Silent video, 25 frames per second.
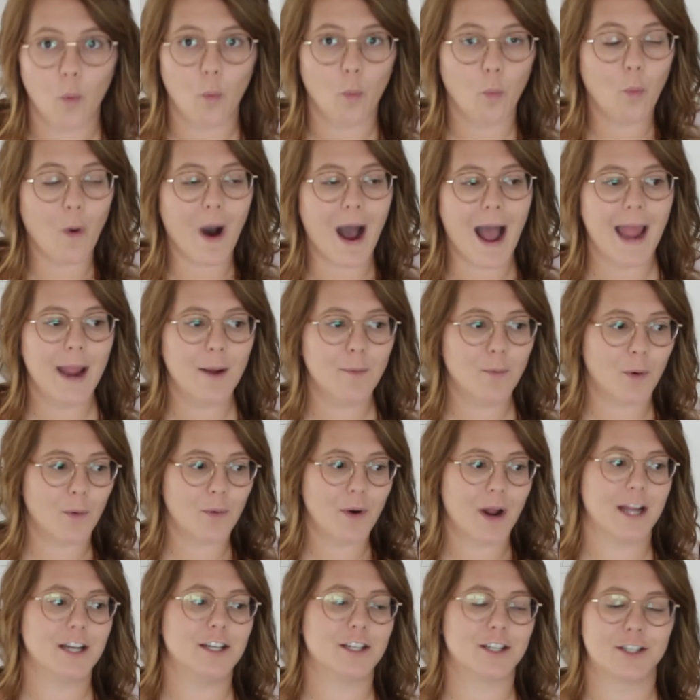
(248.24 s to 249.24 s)
Why
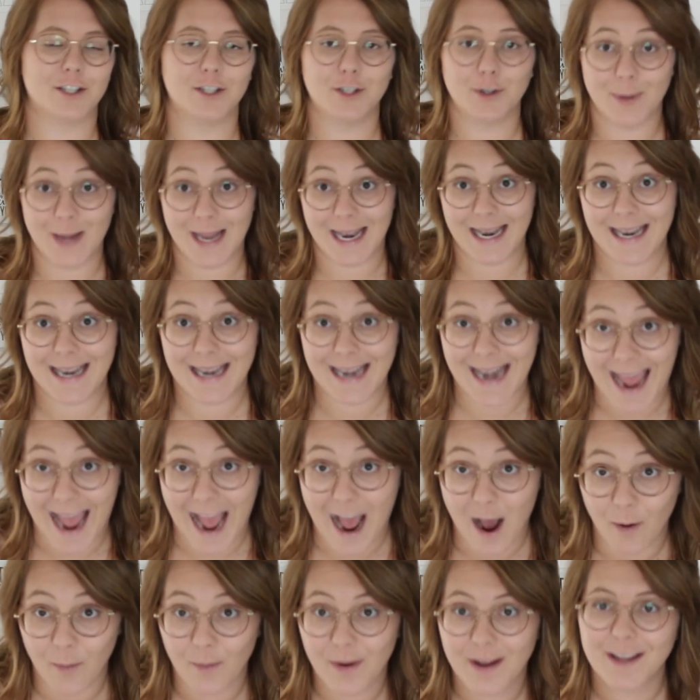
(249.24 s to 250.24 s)
won't I just do it
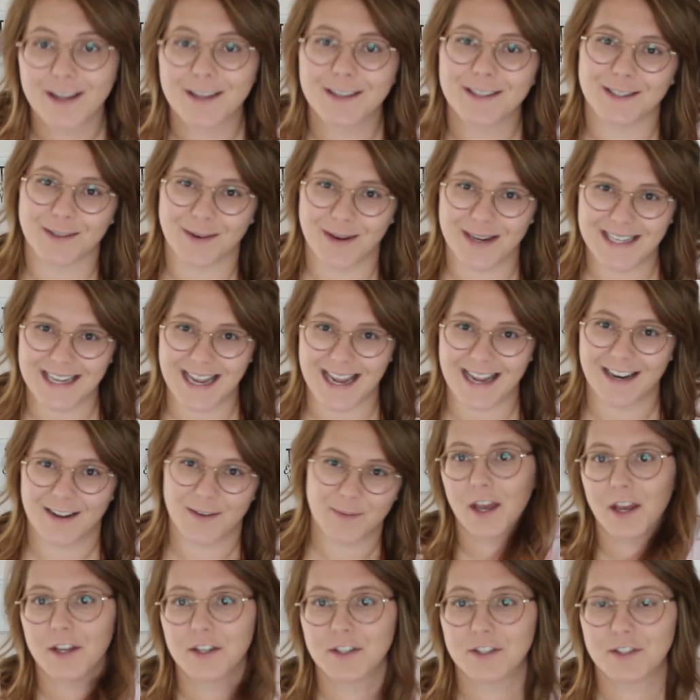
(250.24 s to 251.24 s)
now? So I
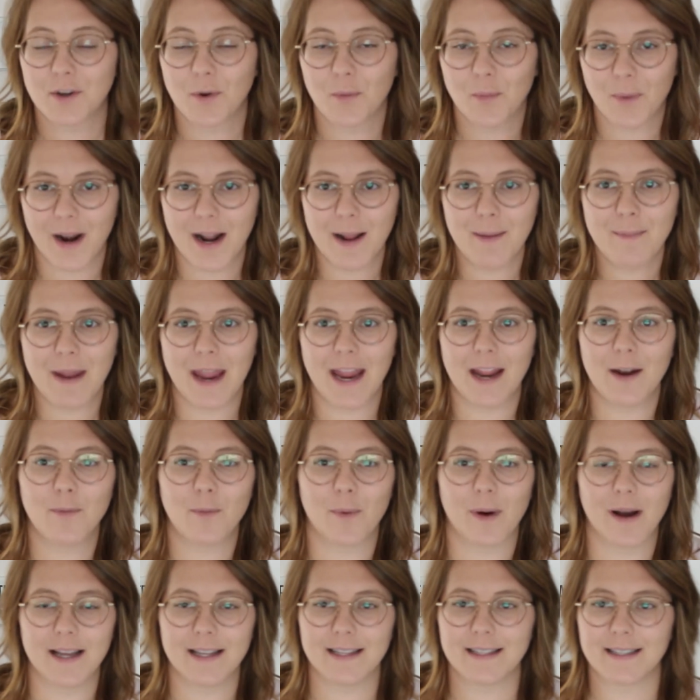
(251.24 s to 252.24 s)
did. So what I
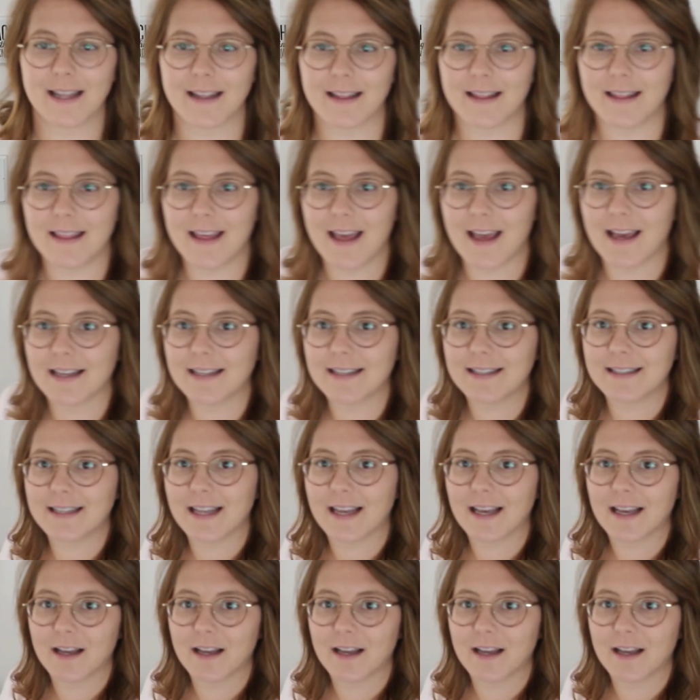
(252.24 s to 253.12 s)
made was this